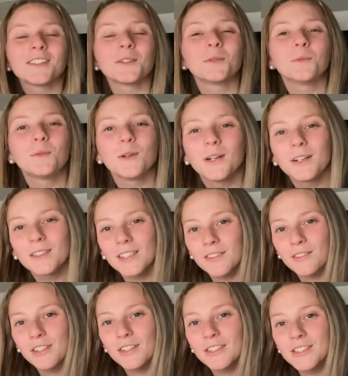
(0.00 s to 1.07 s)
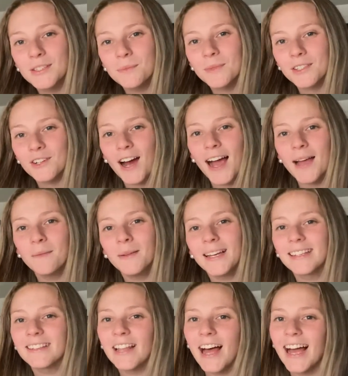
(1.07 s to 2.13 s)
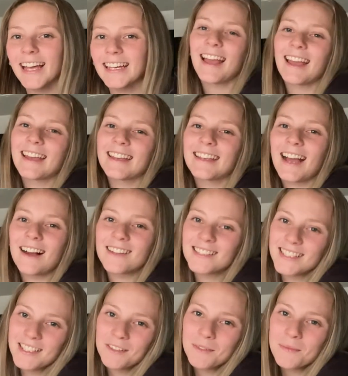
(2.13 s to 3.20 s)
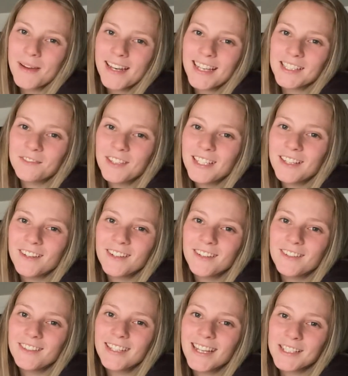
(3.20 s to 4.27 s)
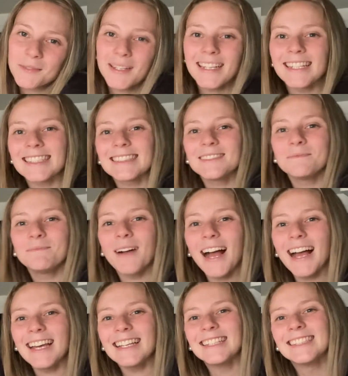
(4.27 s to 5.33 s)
the world if you could subscribe and like. And I'll see you in my next video next week. Bye.